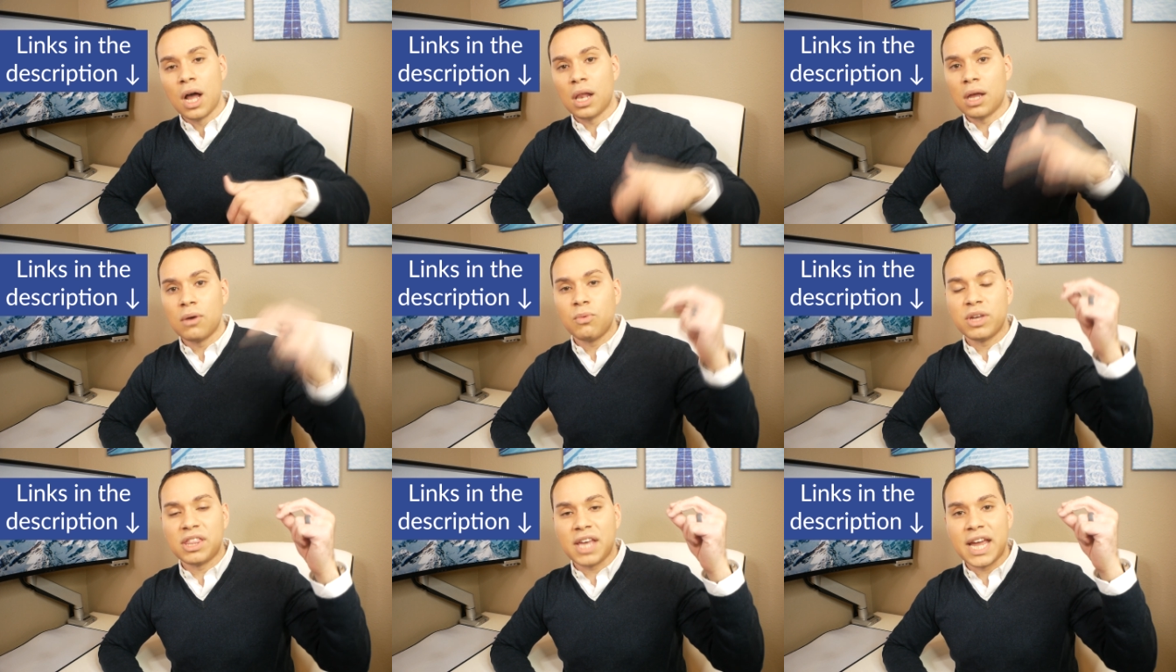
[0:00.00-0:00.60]

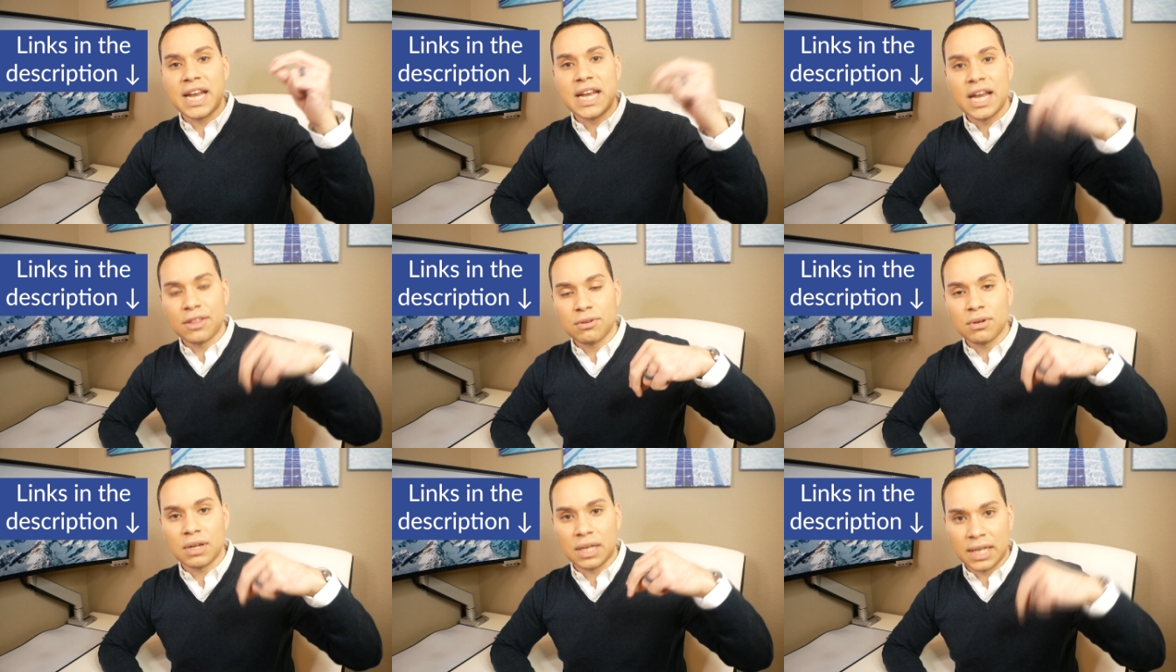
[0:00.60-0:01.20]
along with
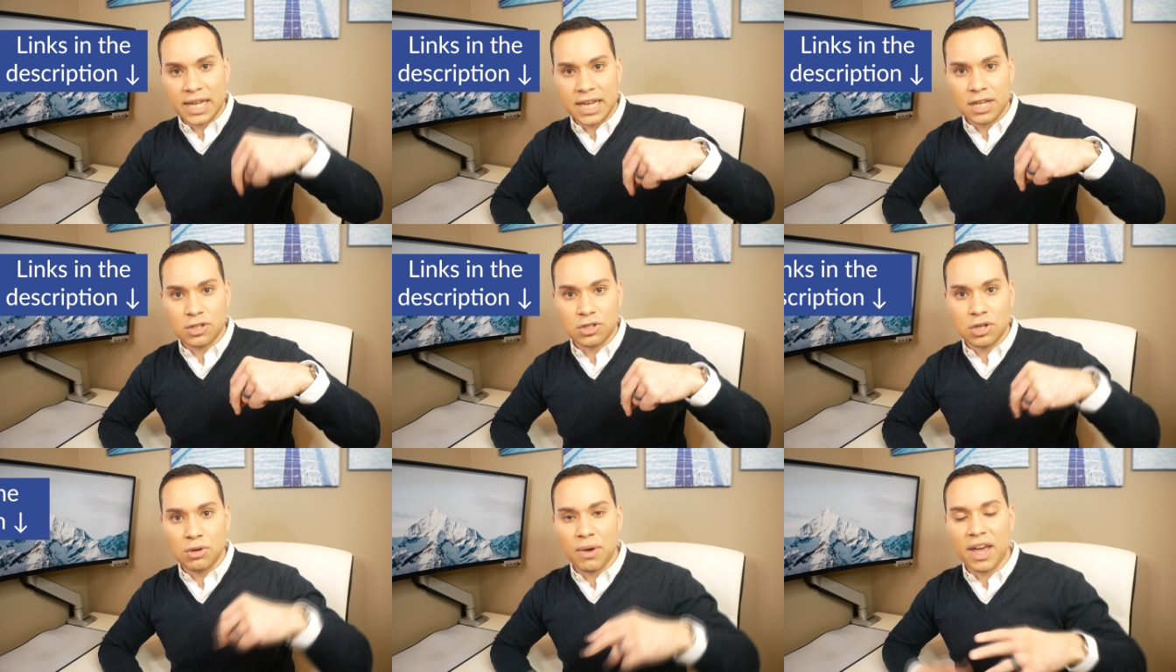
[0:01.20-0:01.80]
another link
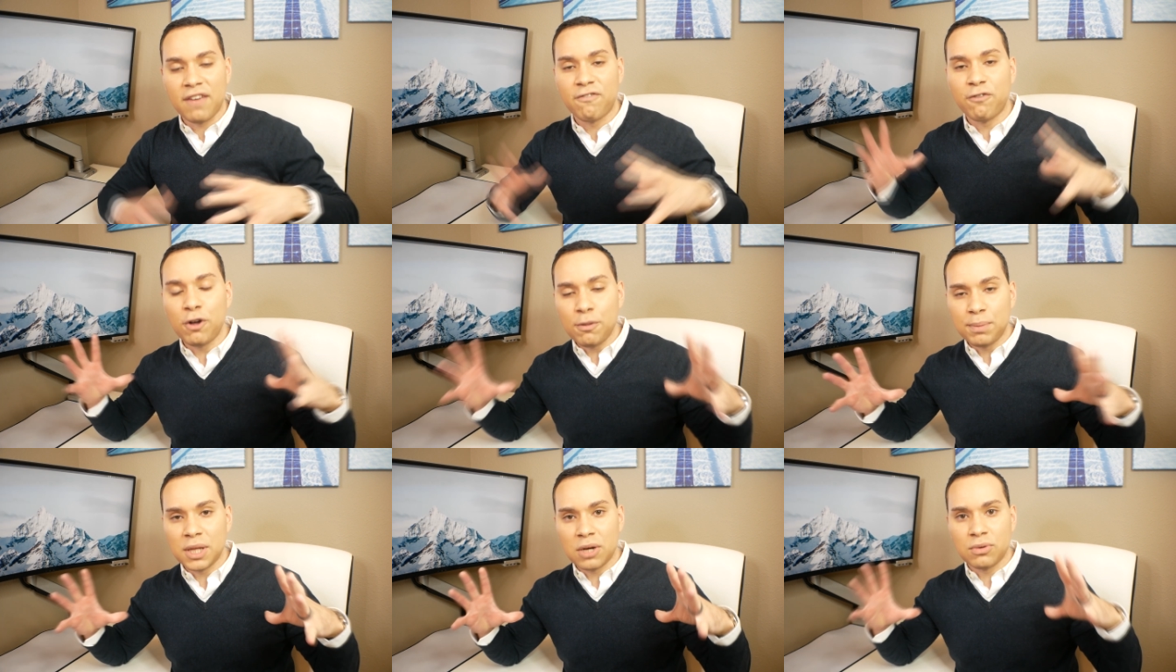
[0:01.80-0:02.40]
to a
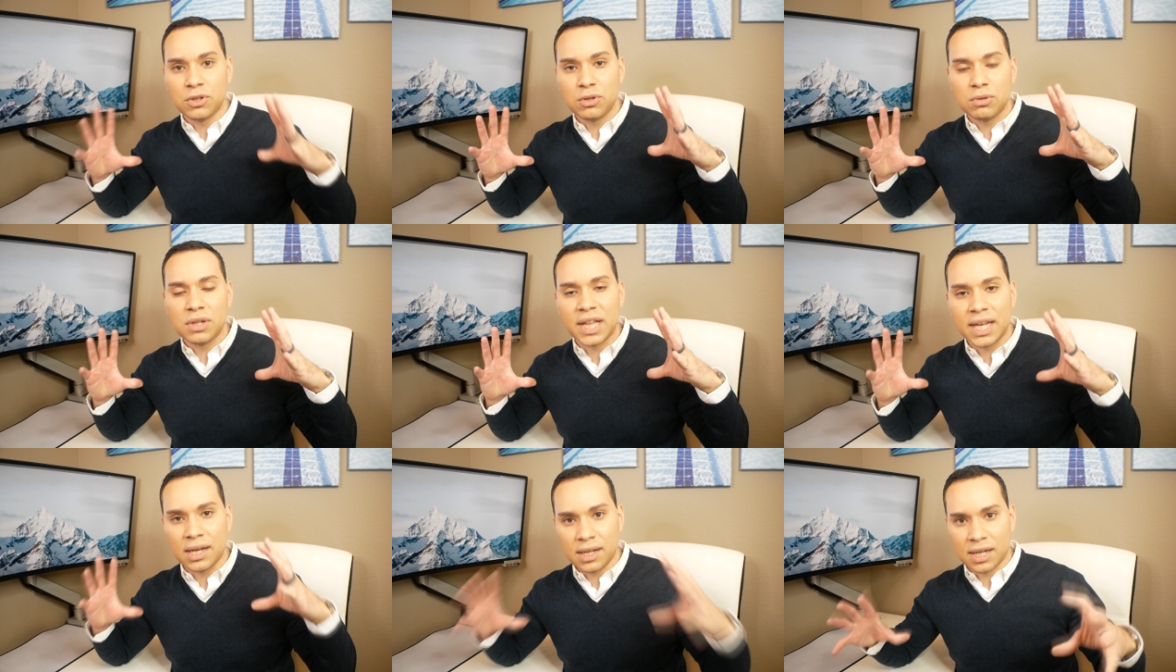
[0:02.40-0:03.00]
full-blown
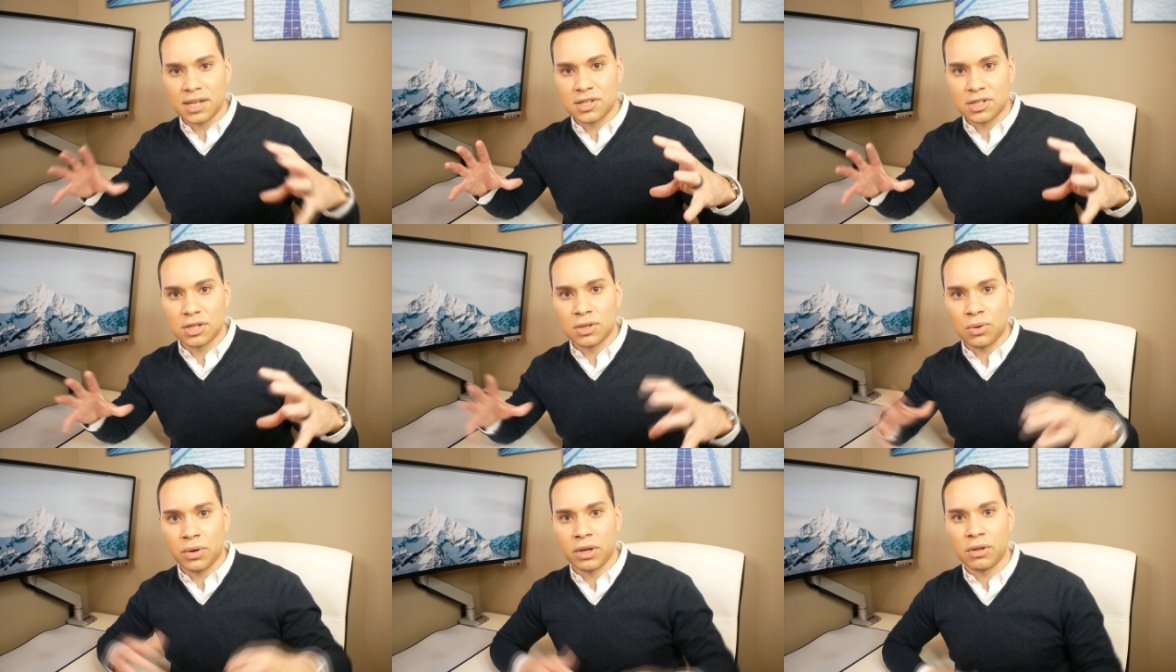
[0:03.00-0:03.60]
Google Analytics
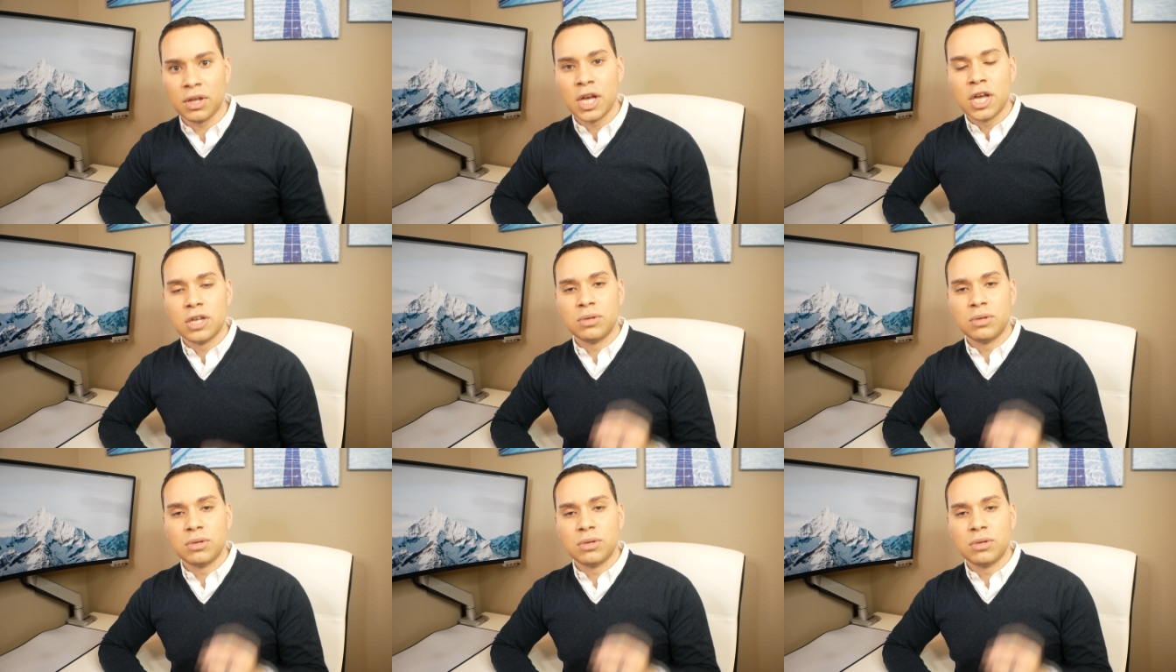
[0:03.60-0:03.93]
tutorial